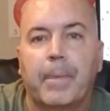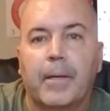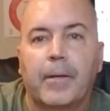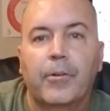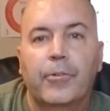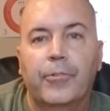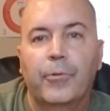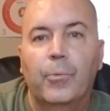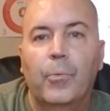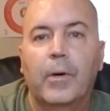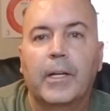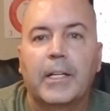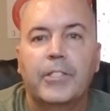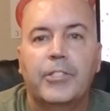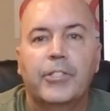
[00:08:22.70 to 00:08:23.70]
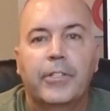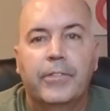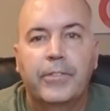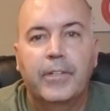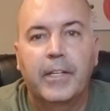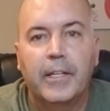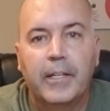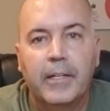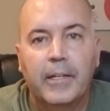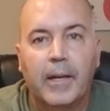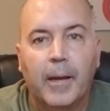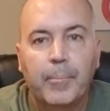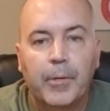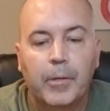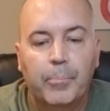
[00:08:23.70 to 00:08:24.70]
Here's the one I just did, and
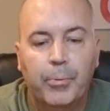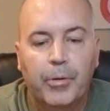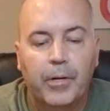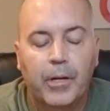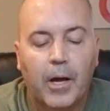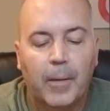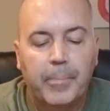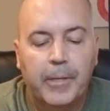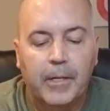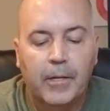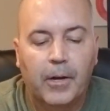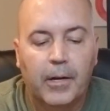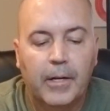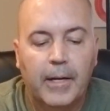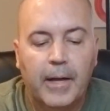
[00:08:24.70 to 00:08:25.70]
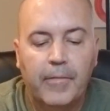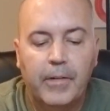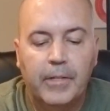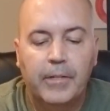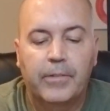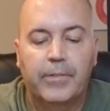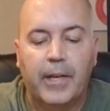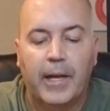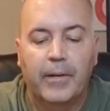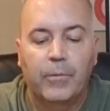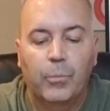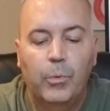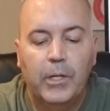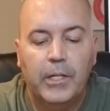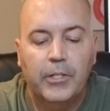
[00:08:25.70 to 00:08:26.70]
I'm going to put an optic on it. Haven't
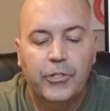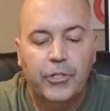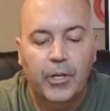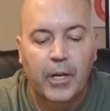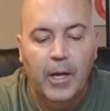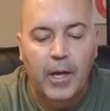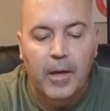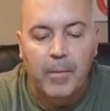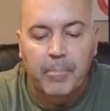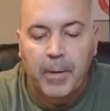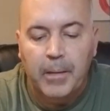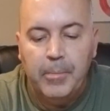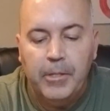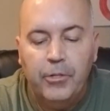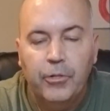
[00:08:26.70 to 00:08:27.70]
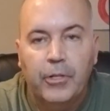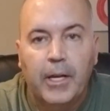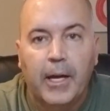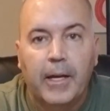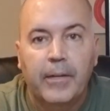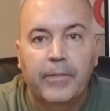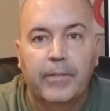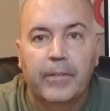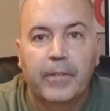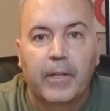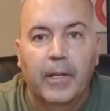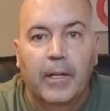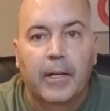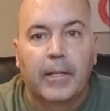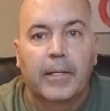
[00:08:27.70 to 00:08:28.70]
decided which. Maybe you guys
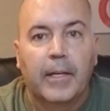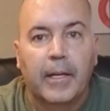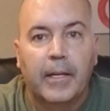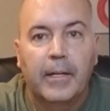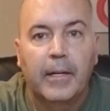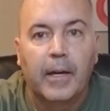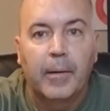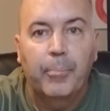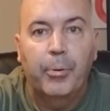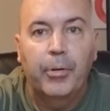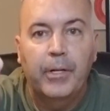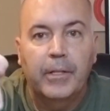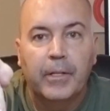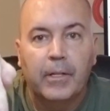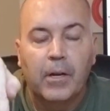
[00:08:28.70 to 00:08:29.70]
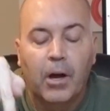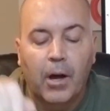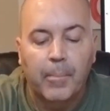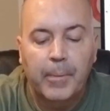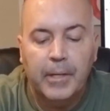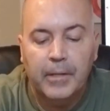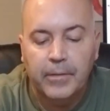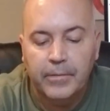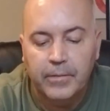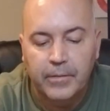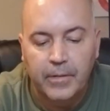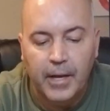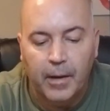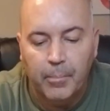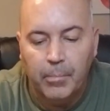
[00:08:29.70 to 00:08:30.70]
can put in the comments
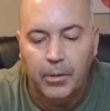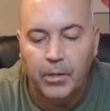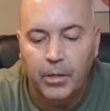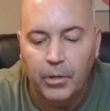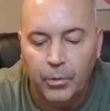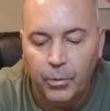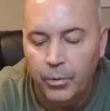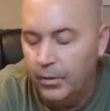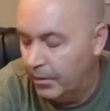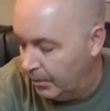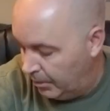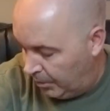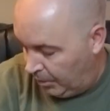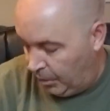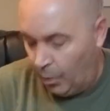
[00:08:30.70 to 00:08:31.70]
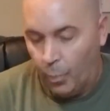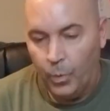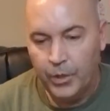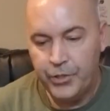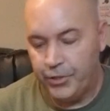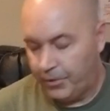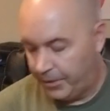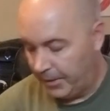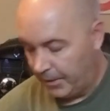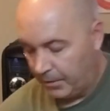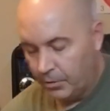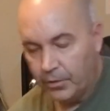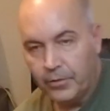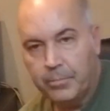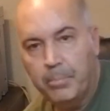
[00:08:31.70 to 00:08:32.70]
down below what you think
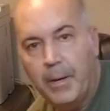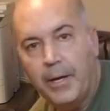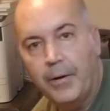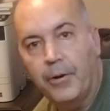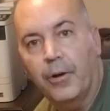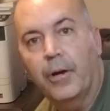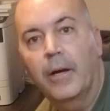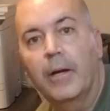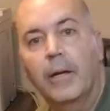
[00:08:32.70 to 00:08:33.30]
looks better.